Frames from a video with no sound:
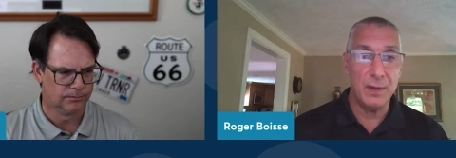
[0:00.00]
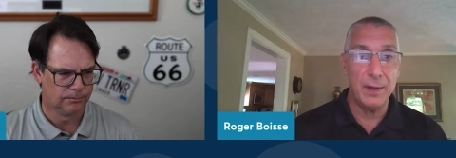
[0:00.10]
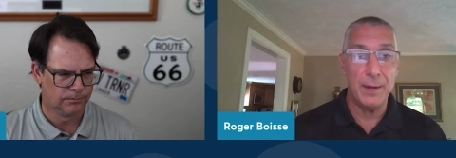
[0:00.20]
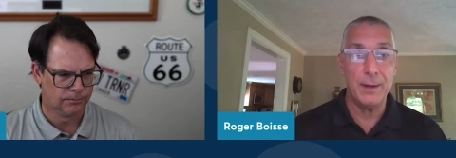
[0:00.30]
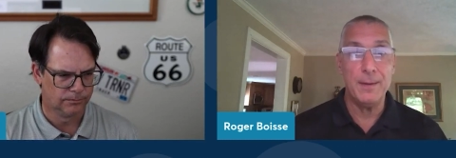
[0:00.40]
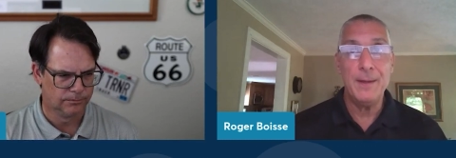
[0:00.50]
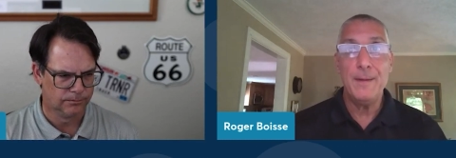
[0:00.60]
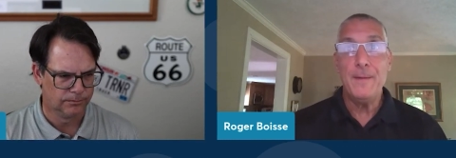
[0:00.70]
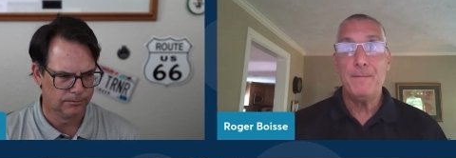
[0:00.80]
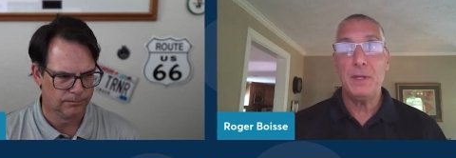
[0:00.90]
Speaker 1: uh,
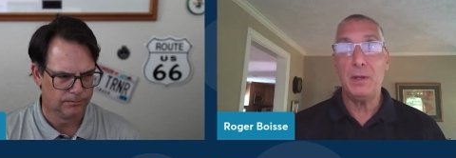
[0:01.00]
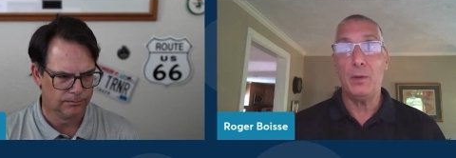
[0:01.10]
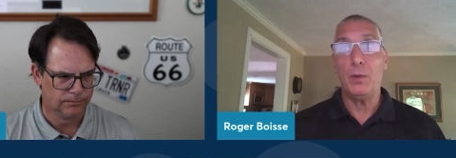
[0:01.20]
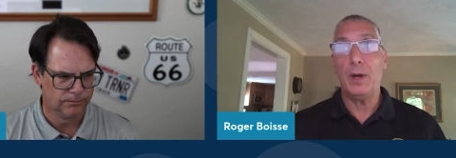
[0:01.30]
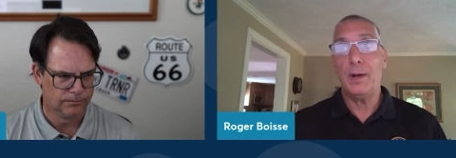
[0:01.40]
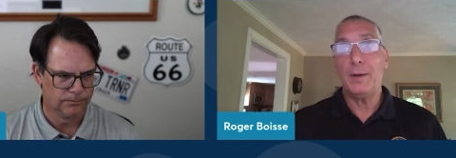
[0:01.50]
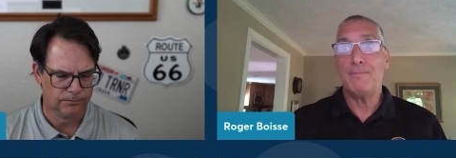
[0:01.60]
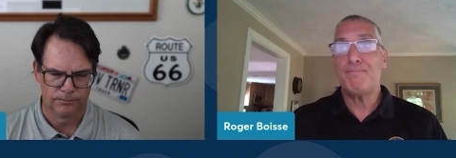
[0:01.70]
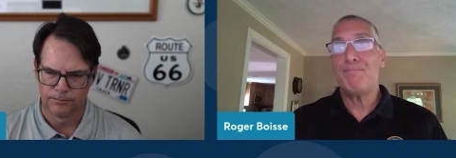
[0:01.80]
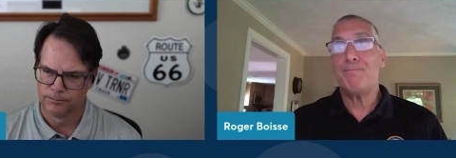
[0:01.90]
you know uh,
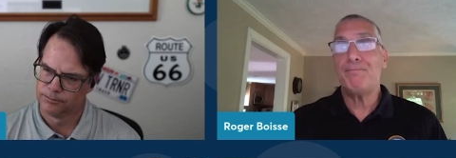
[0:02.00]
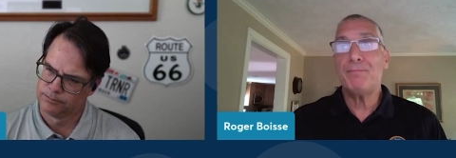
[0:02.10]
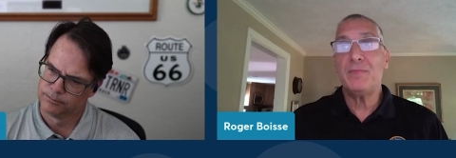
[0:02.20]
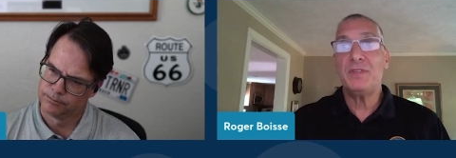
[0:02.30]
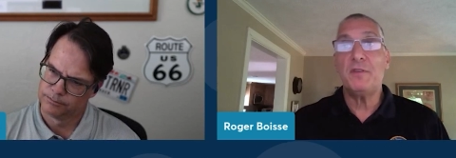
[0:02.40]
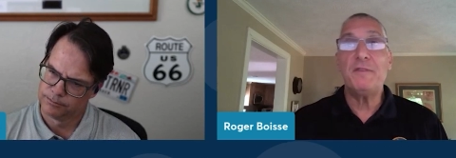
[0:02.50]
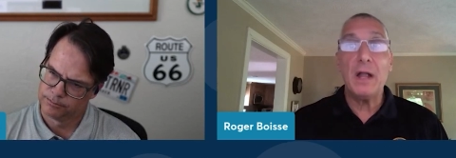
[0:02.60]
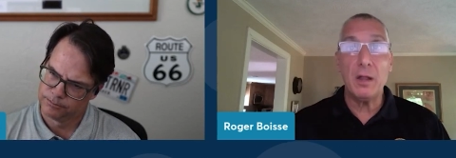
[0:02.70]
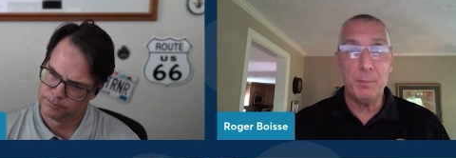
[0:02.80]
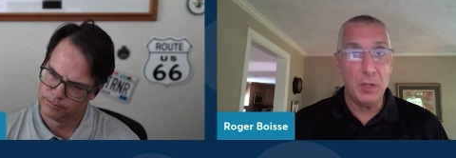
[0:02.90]

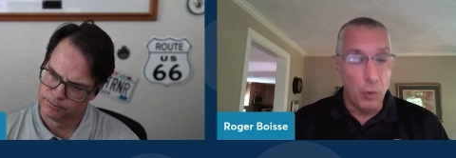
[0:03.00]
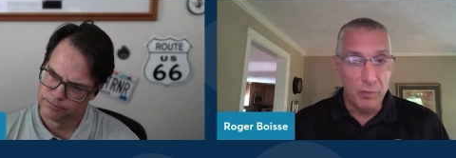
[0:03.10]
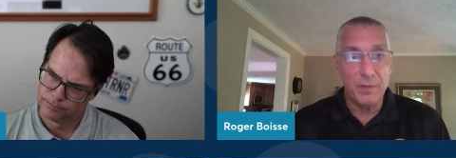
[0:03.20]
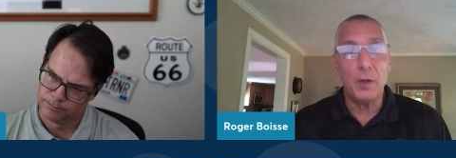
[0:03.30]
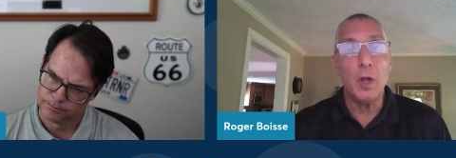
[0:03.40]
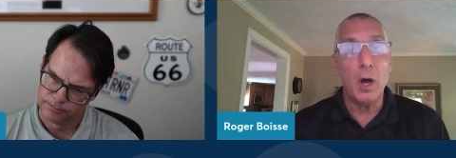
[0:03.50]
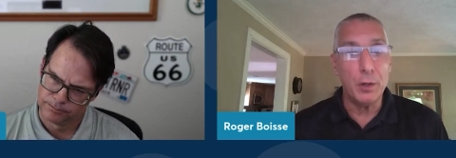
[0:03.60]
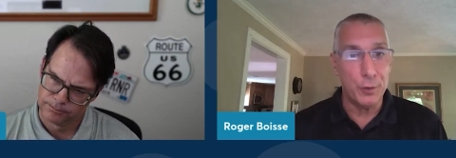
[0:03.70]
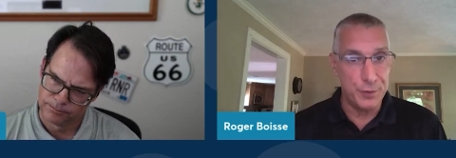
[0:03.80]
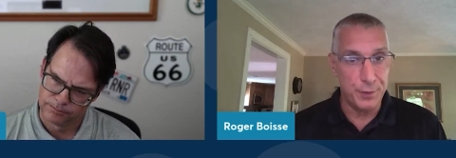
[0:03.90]
development over the
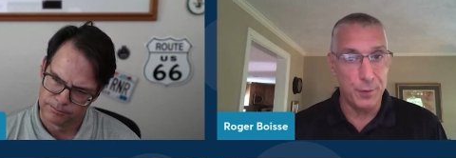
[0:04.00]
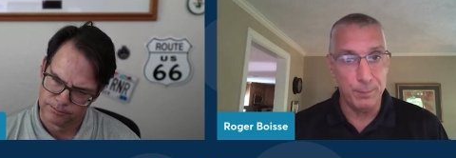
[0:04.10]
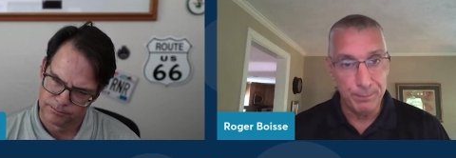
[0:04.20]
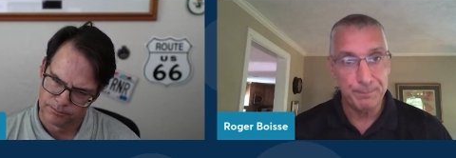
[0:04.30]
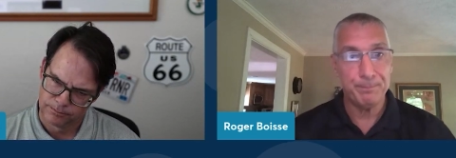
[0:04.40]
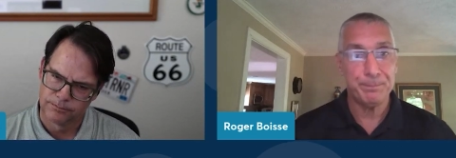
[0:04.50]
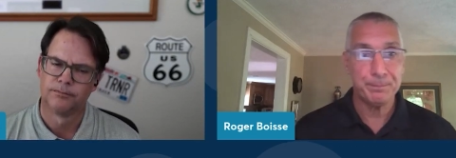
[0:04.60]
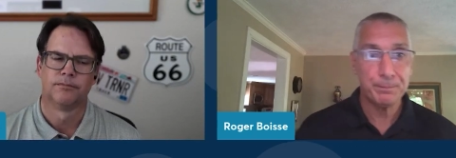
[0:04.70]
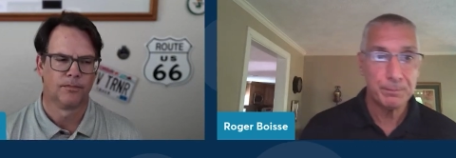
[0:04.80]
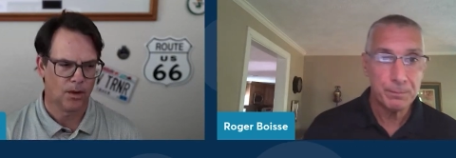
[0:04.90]
longer term.
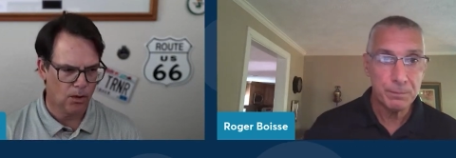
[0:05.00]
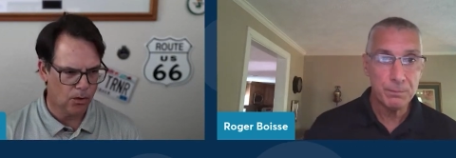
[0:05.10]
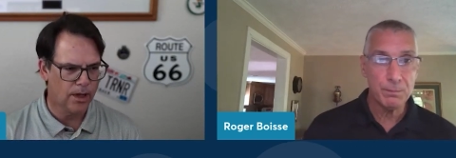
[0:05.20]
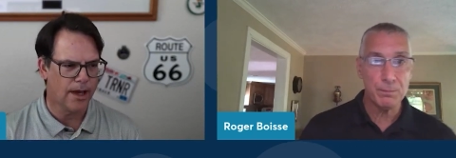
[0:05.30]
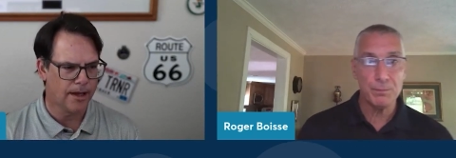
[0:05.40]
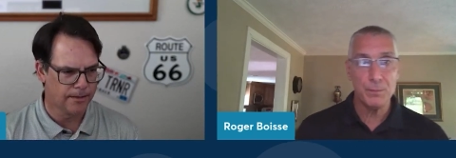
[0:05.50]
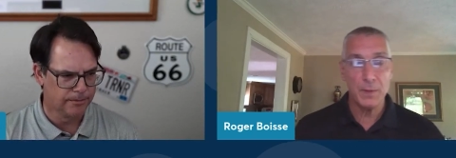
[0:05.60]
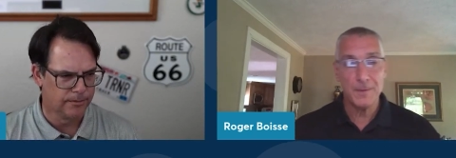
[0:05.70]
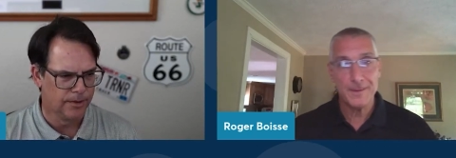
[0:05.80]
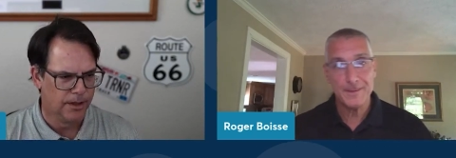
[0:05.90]
Speaker 2: Okay.
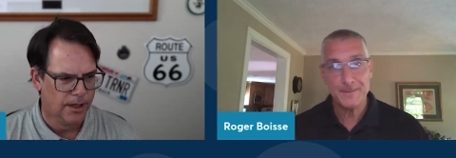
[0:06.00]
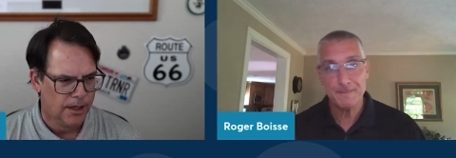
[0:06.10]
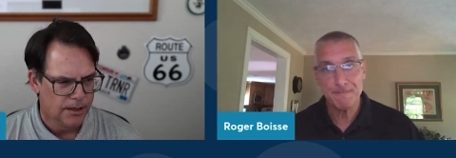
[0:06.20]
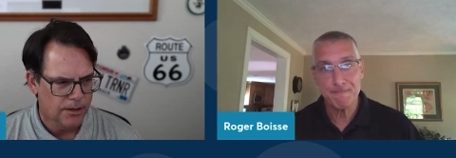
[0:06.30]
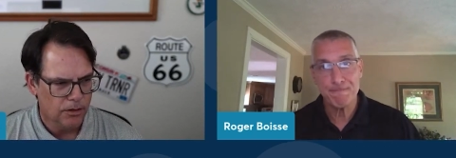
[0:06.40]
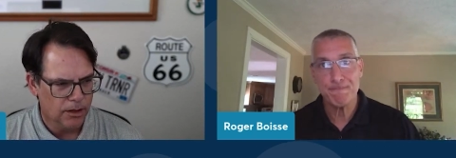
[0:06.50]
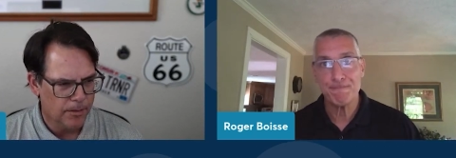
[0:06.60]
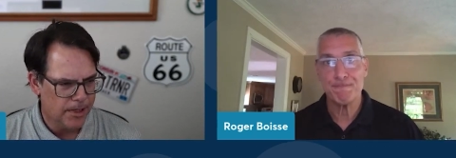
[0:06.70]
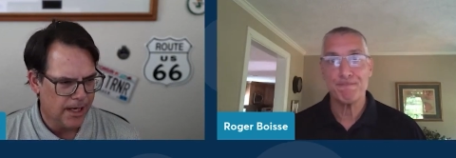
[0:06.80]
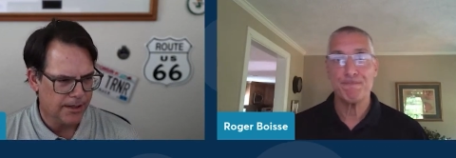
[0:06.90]
So
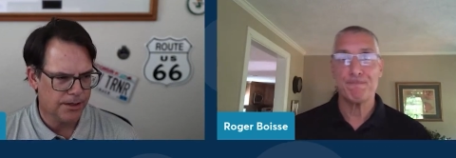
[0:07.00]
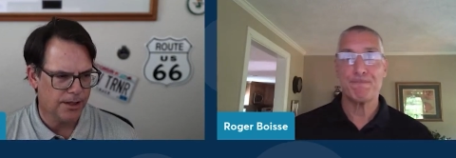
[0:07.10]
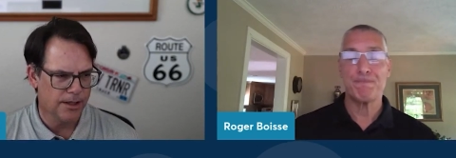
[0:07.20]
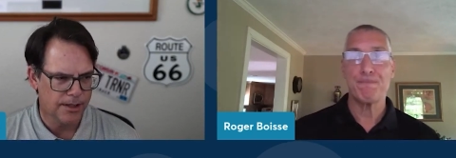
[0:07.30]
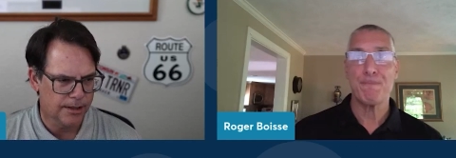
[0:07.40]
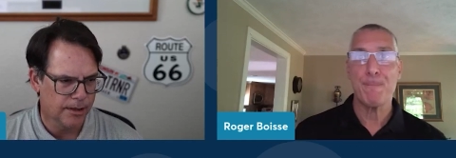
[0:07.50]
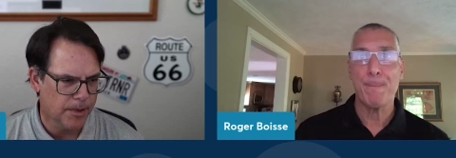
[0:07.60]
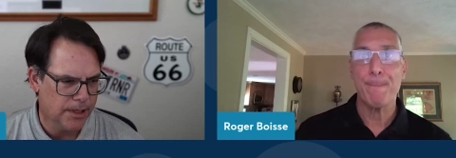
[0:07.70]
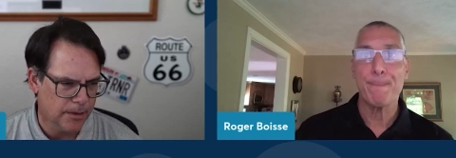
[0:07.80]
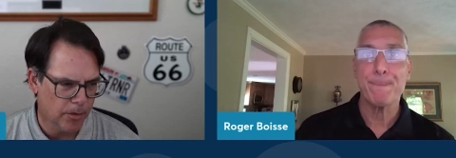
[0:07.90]
let me ask you this.
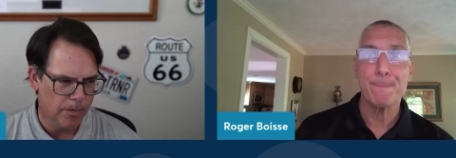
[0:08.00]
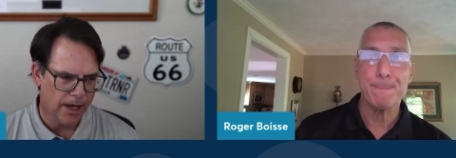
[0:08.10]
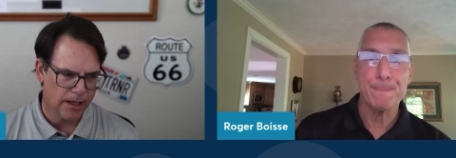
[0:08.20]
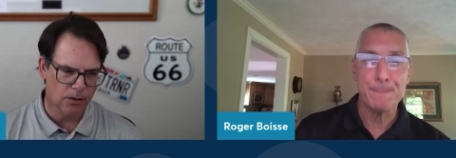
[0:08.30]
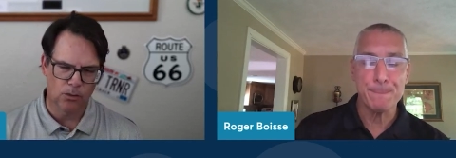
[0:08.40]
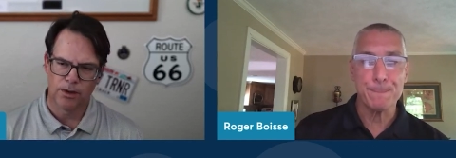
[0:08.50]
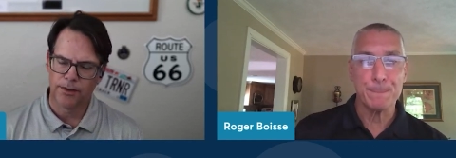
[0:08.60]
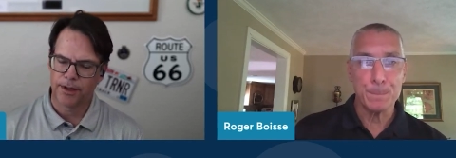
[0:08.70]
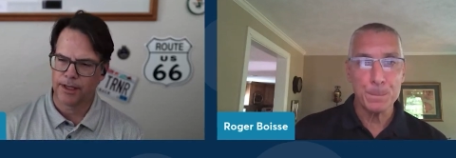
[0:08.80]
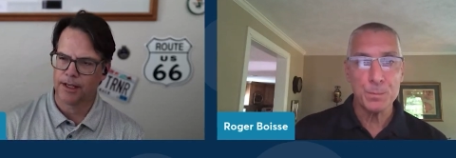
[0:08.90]
Let me double back on
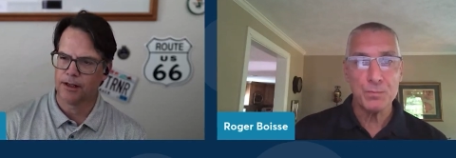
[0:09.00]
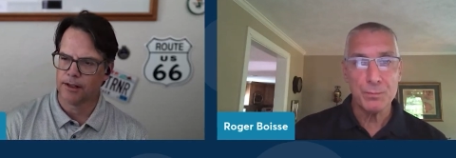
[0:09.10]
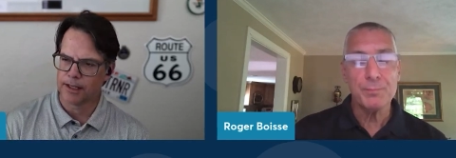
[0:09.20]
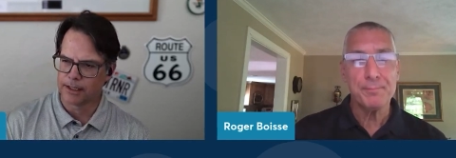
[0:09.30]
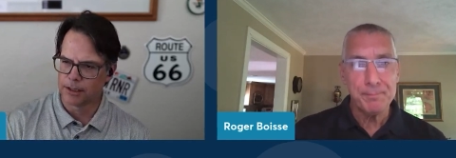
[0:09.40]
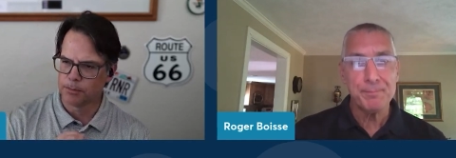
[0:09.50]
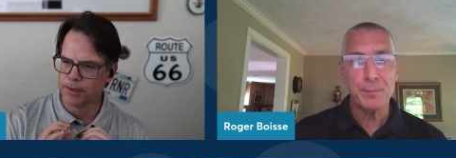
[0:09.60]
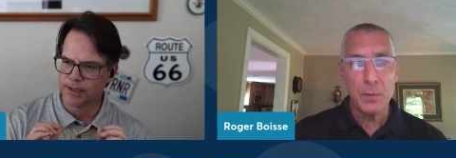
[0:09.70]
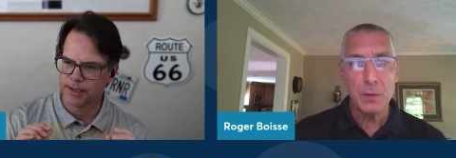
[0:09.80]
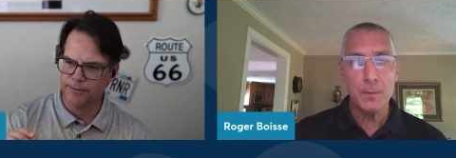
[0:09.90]
one thing here, like
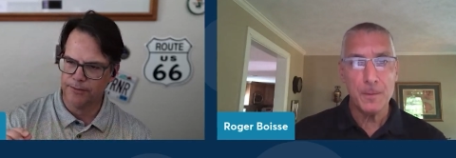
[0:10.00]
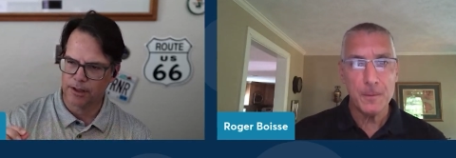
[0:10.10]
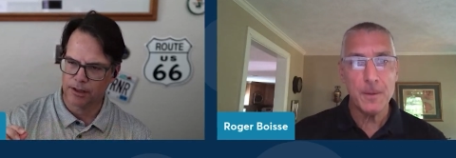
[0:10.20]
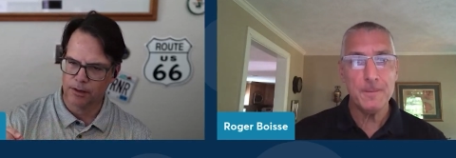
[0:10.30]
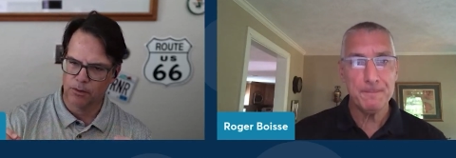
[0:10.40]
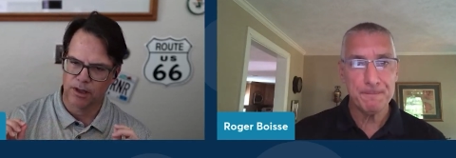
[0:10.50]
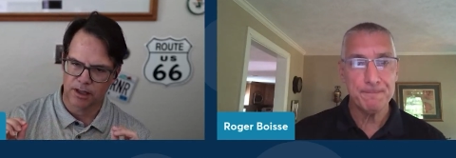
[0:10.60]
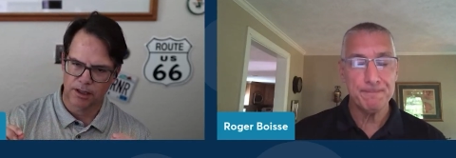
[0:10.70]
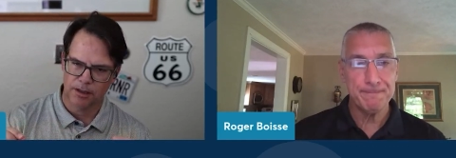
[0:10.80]
specifically when it